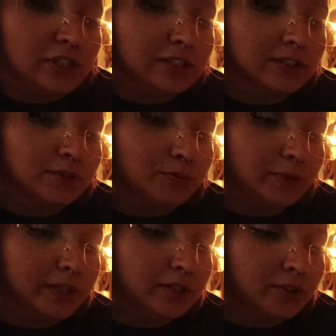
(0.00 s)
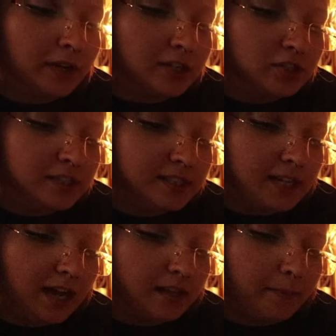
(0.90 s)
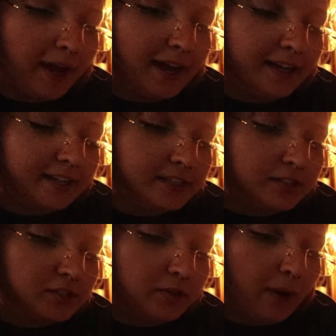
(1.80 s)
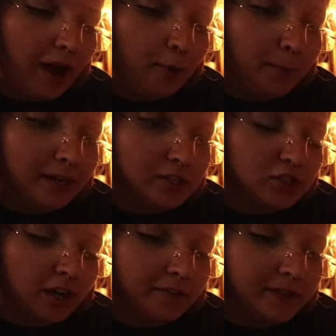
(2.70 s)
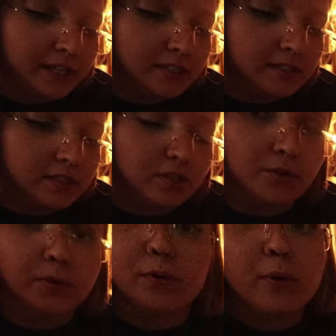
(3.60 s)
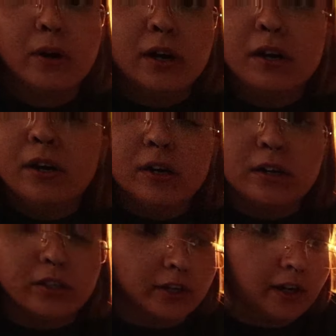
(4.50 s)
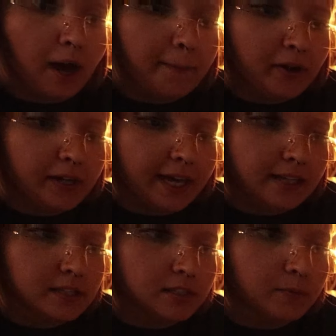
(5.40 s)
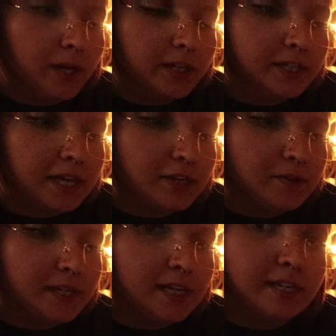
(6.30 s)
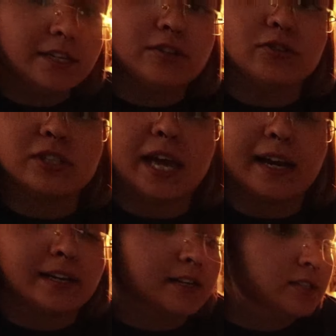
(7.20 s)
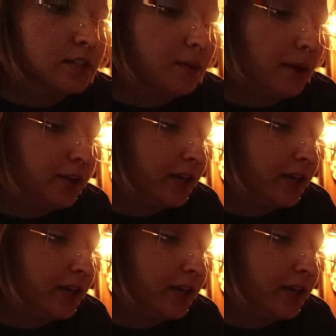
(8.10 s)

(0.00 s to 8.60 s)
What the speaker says: just read the directions on the back and it tells you how much of this to your amount of gallons of water that you need, and you just add it into the water